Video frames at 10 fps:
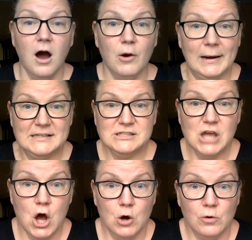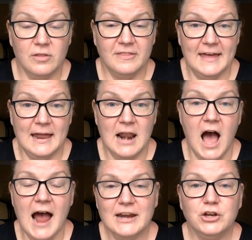All right, so then
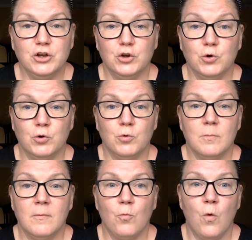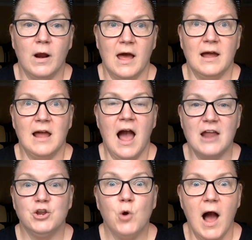I knew what I,
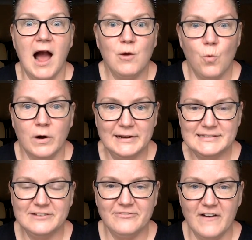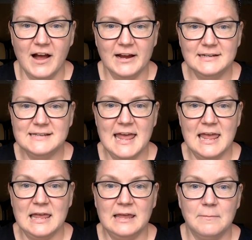I knew I wanted to find
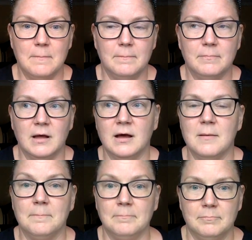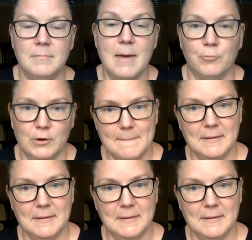a um, memory